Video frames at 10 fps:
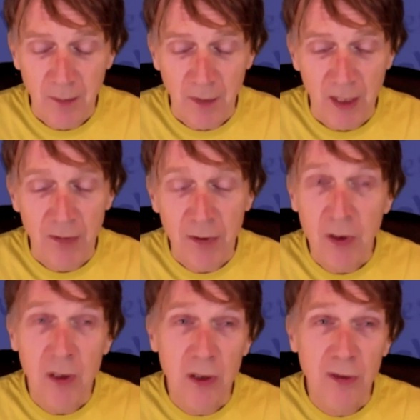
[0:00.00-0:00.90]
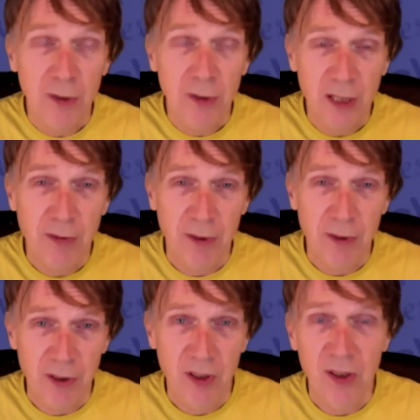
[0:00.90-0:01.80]
If you look for
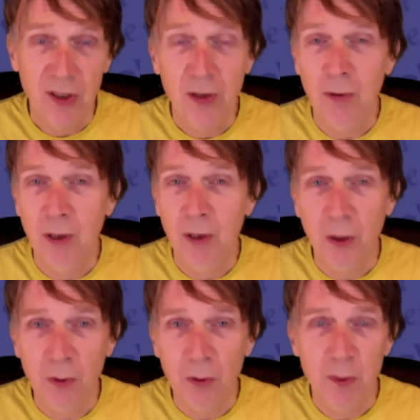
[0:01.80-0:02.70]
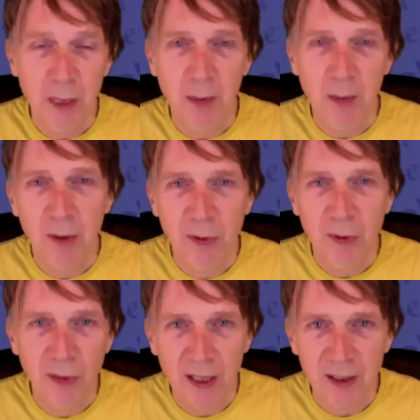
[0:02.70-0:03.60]
differences, you will always be able to
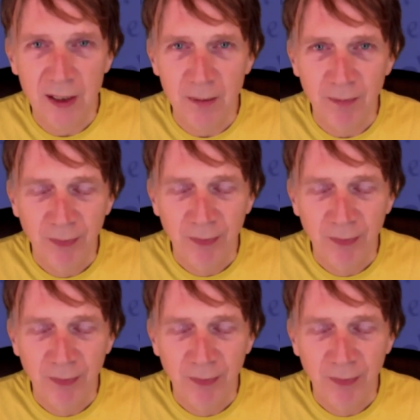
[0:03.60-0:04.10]
find them.